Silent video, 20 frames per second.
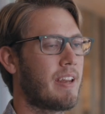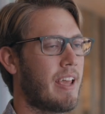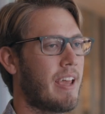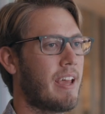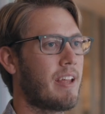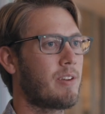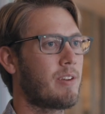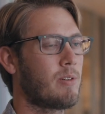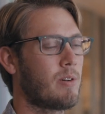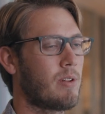can
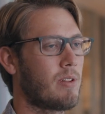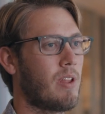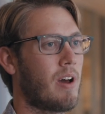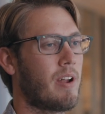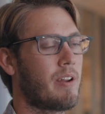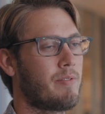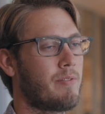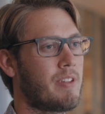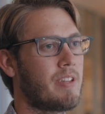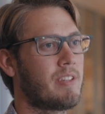handle a
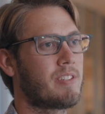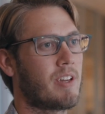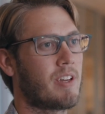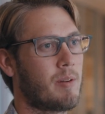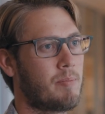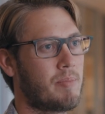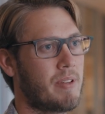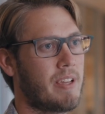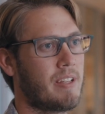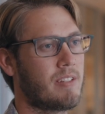lot of these
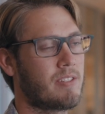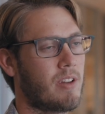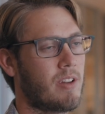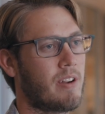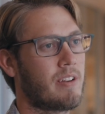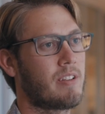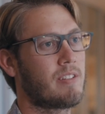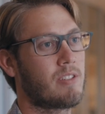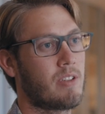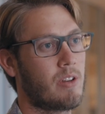updates
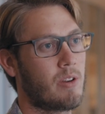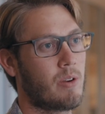on its